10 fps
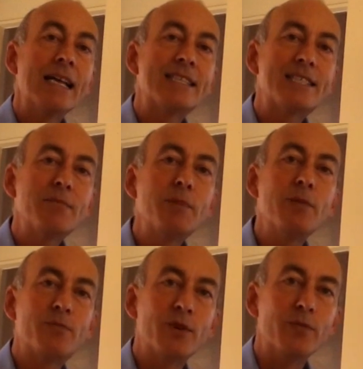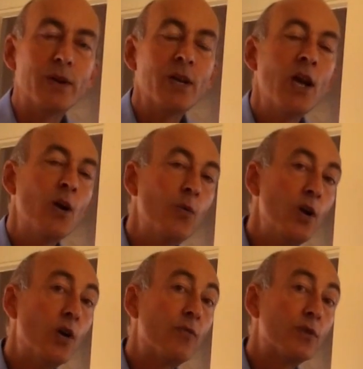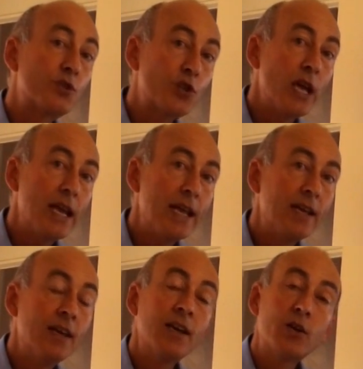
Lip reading: At Simple Improvement, we offer training,